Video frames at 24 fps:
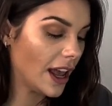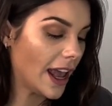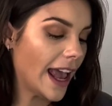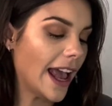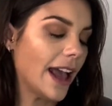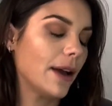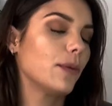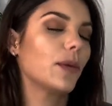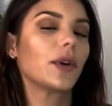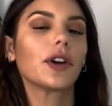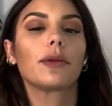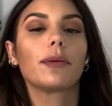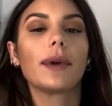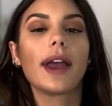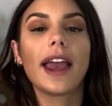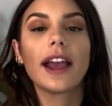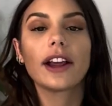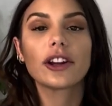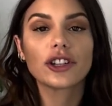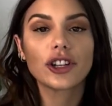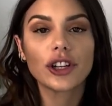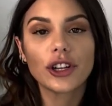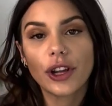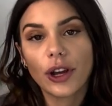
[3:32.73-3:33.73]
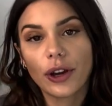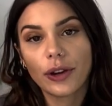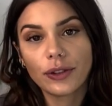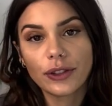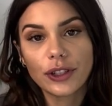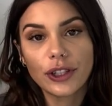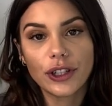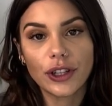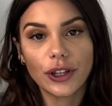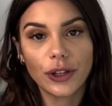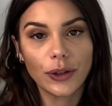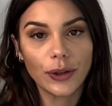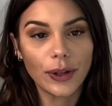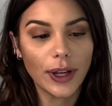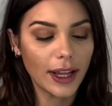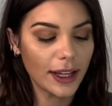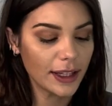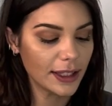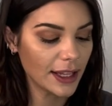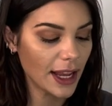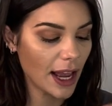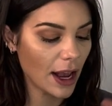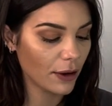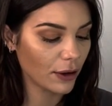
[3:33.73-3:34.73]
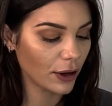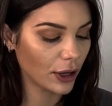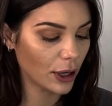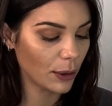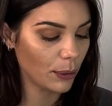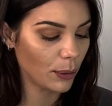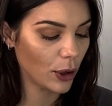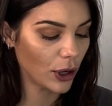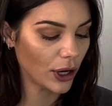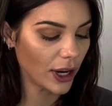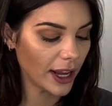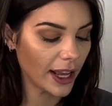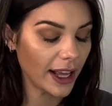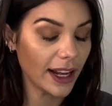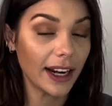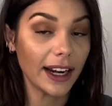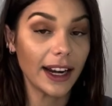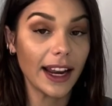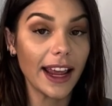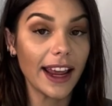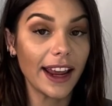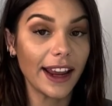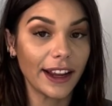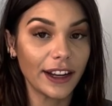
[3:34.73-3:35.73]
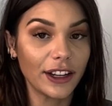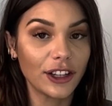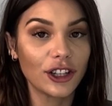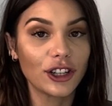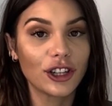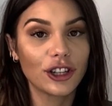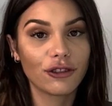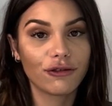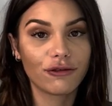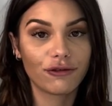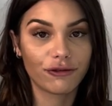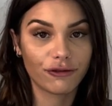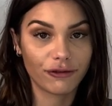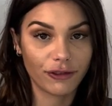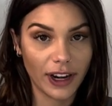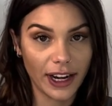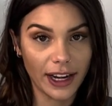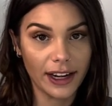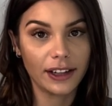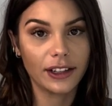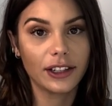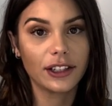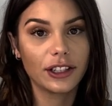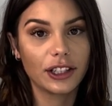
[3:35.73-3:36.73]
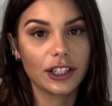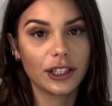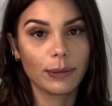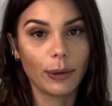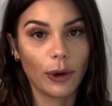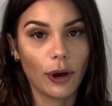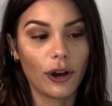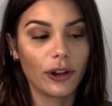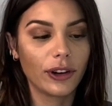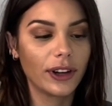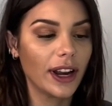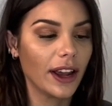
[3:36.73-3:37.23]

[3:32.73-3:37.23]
And what I'm actually going to do is now I'm going to put it in an indirect spot.